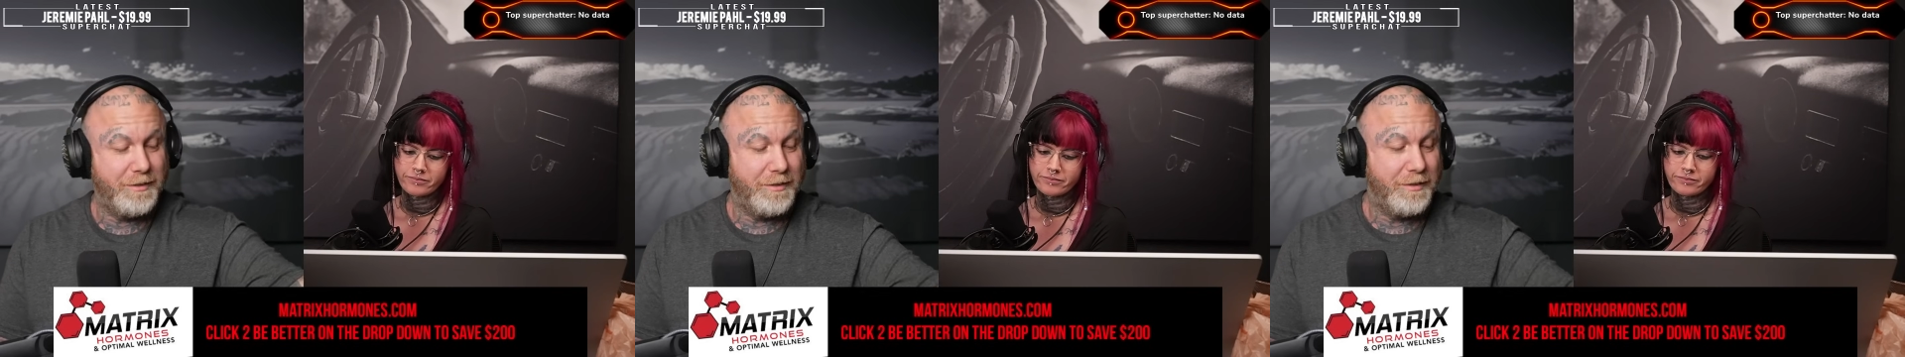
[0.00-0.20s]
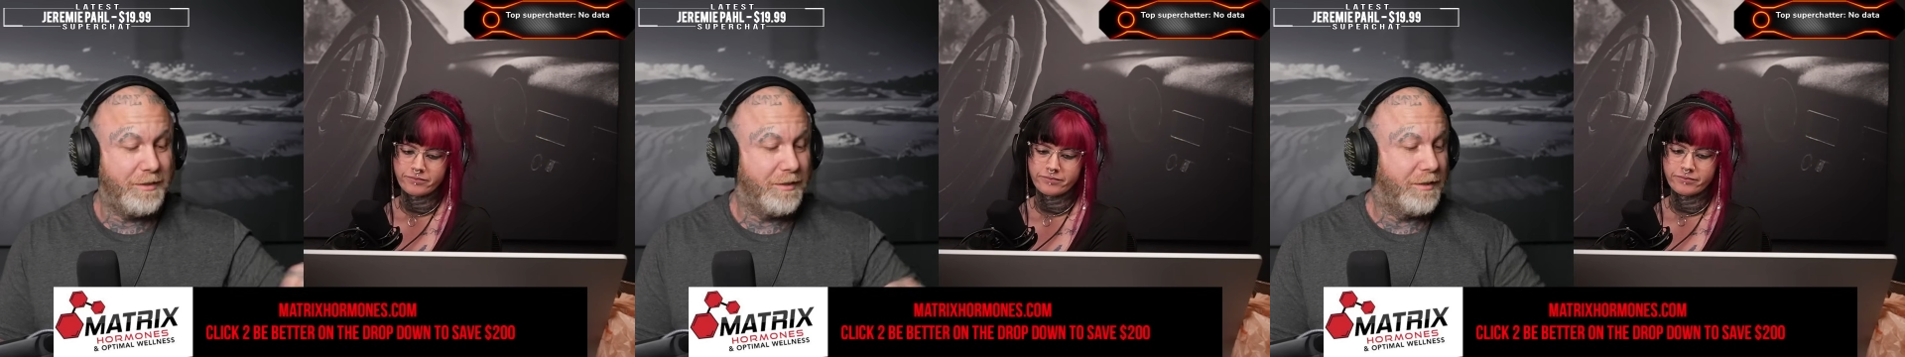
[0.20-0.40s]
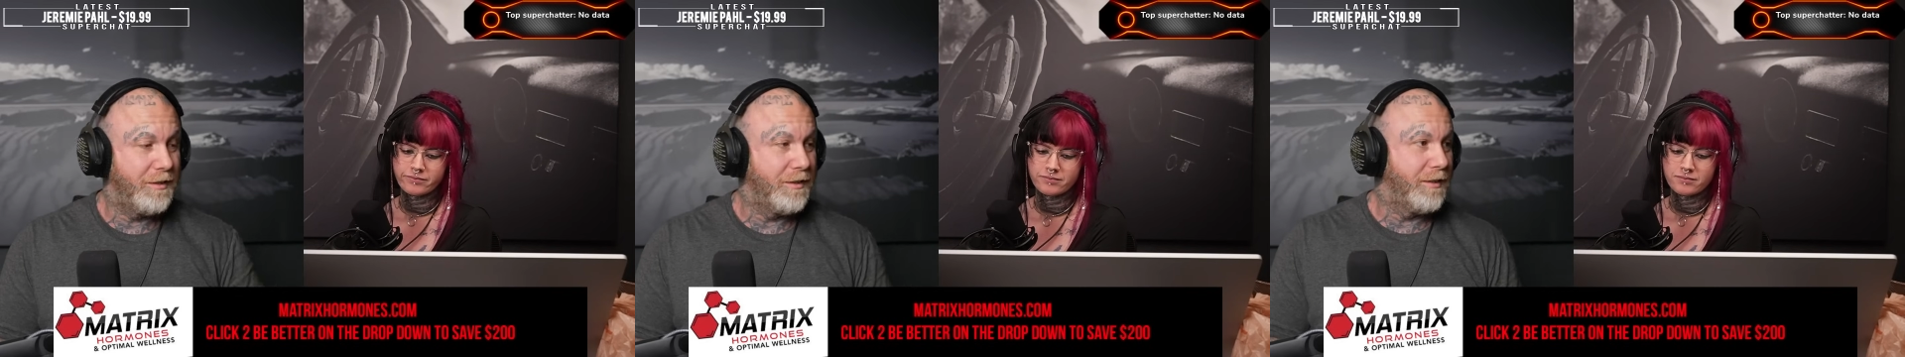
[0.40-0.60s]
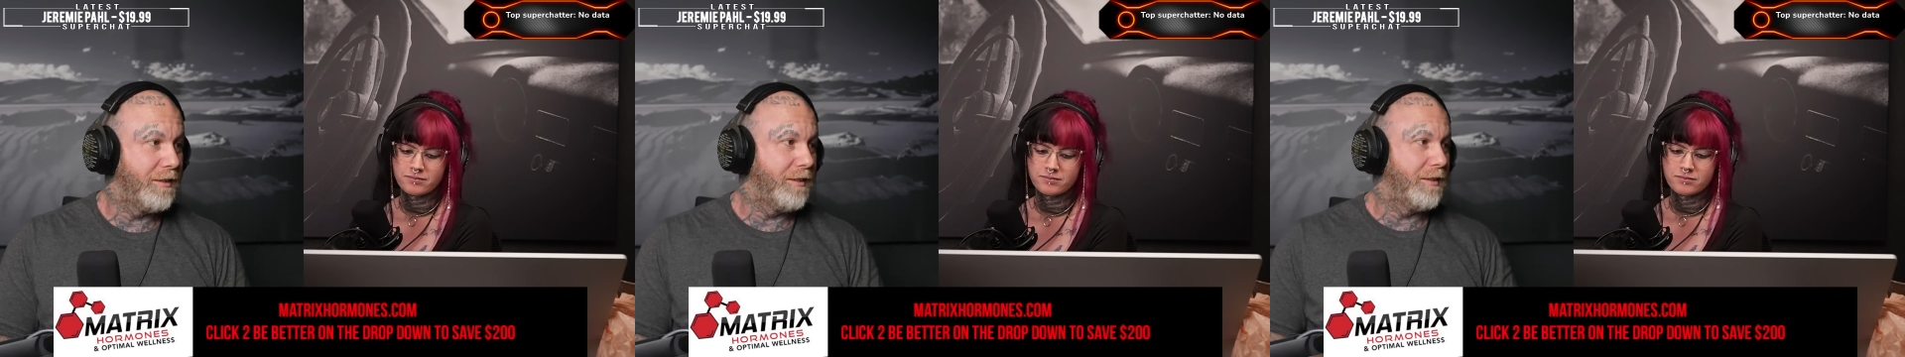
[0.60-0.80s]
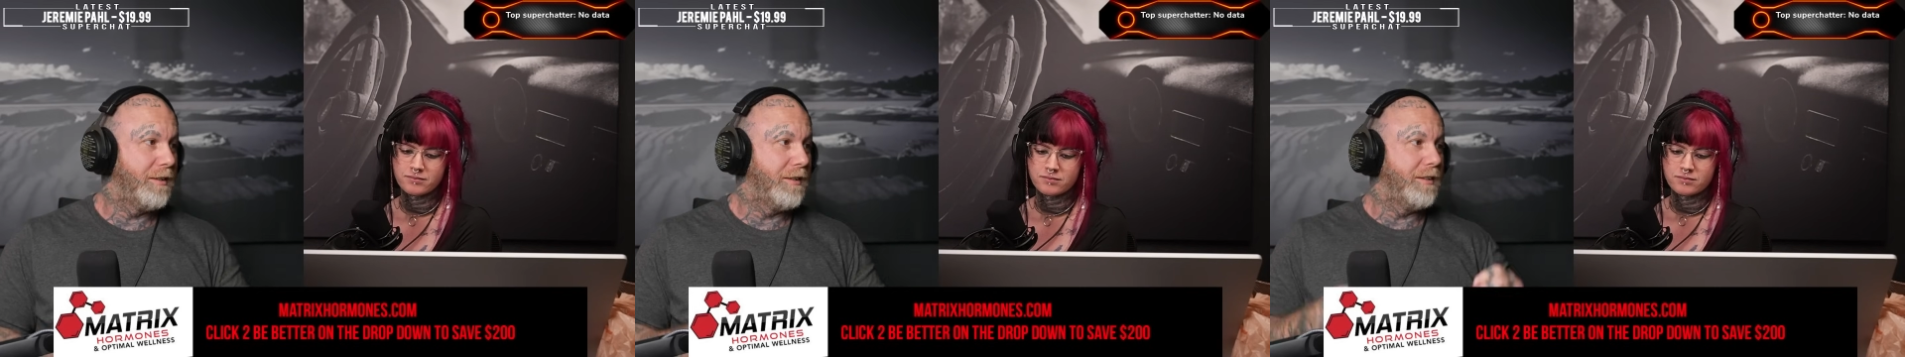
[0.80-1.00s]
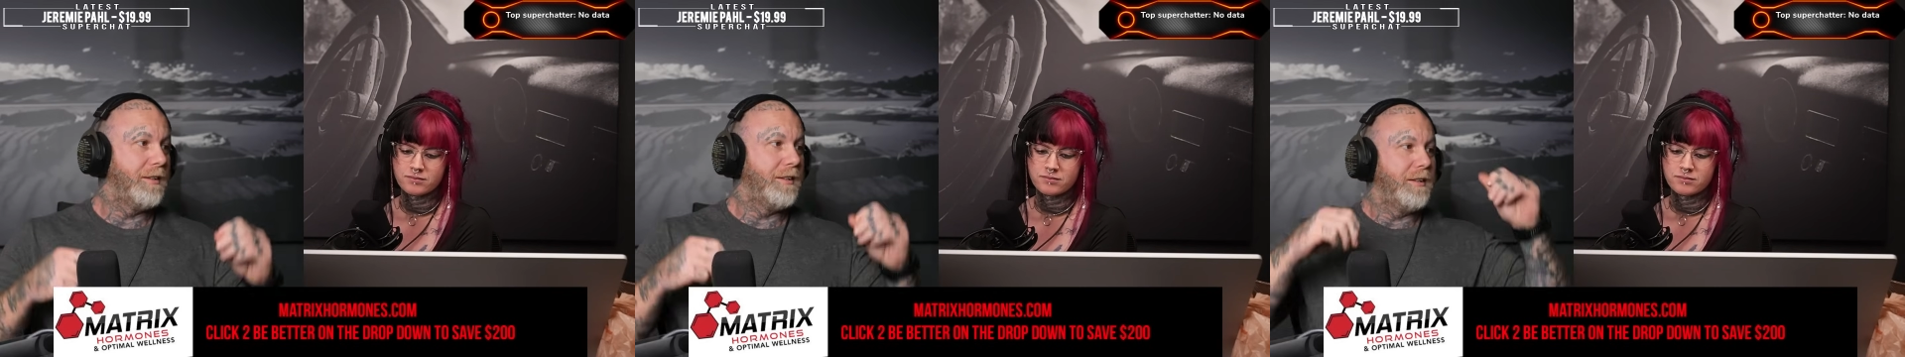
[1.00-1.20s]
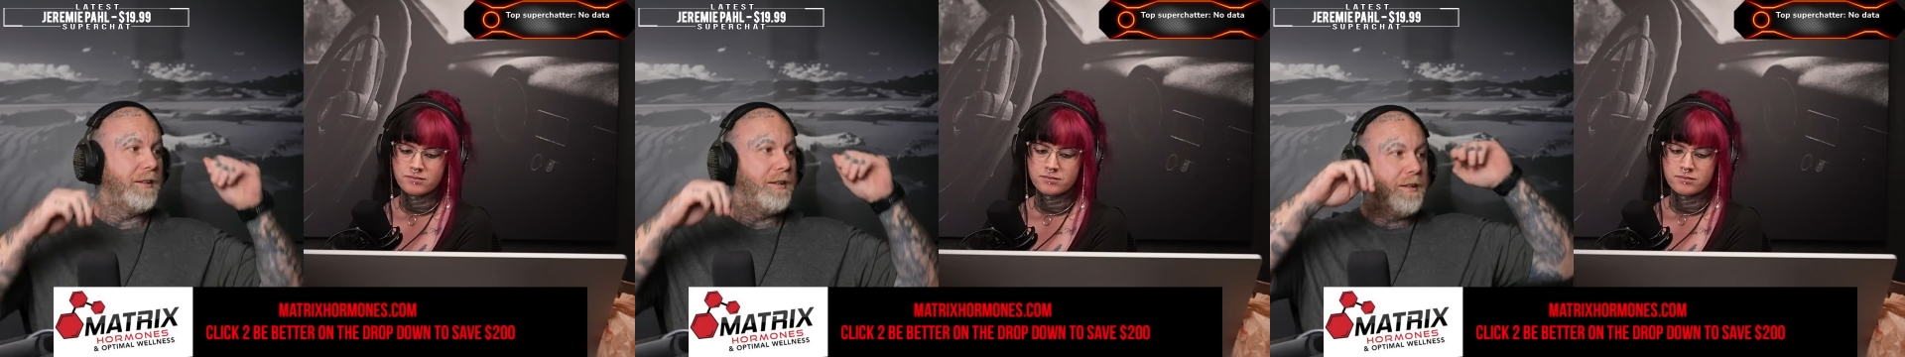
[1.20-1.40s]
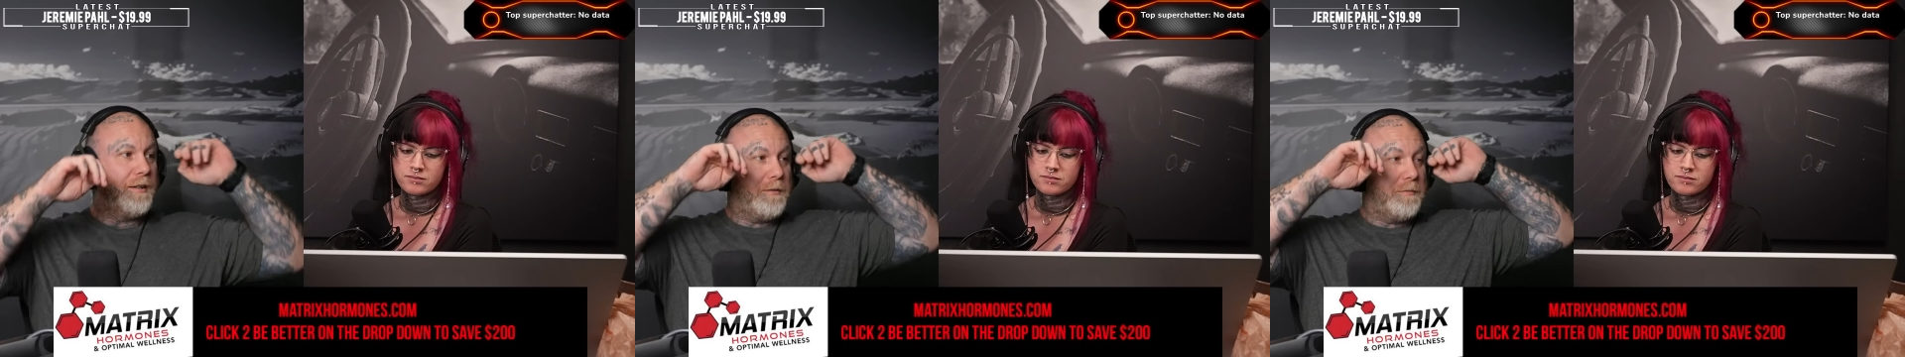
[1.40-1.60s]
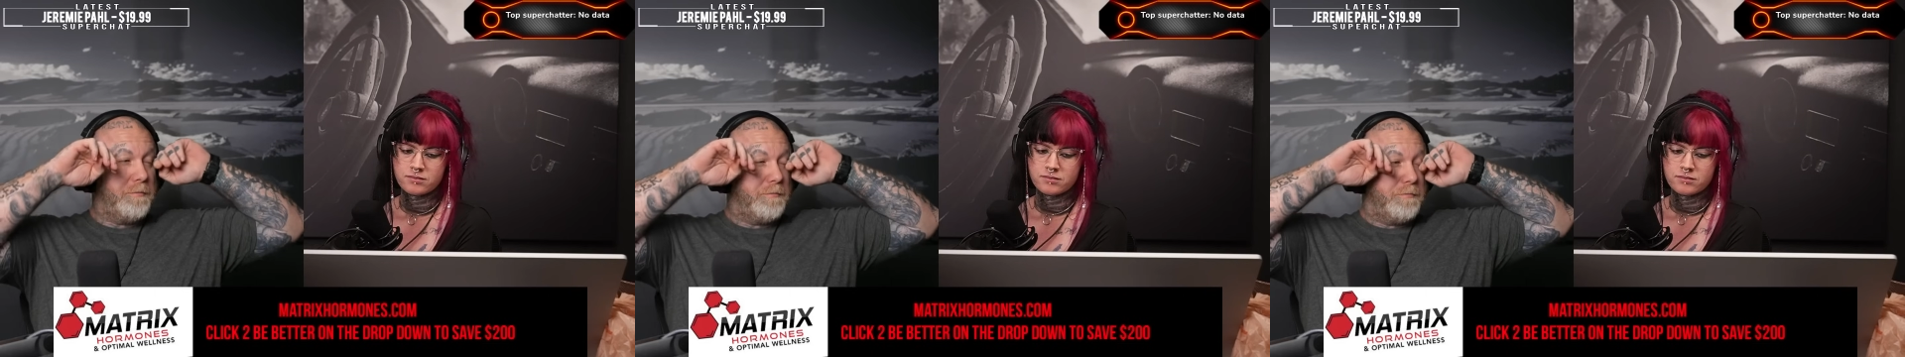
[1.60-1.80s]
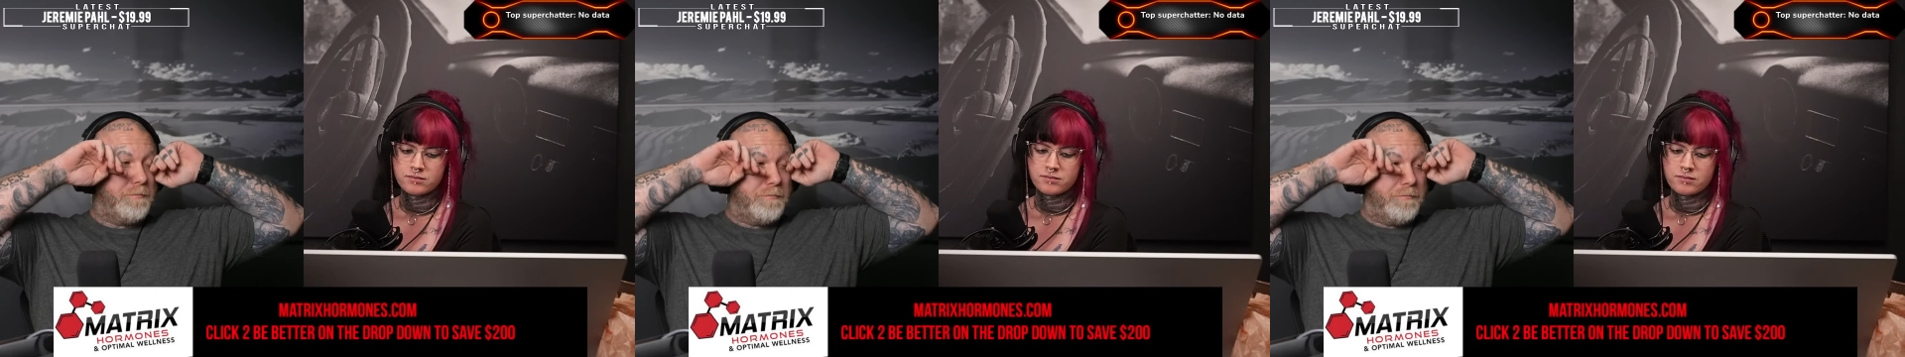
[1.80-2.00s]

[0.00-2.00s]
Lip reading: [no speech]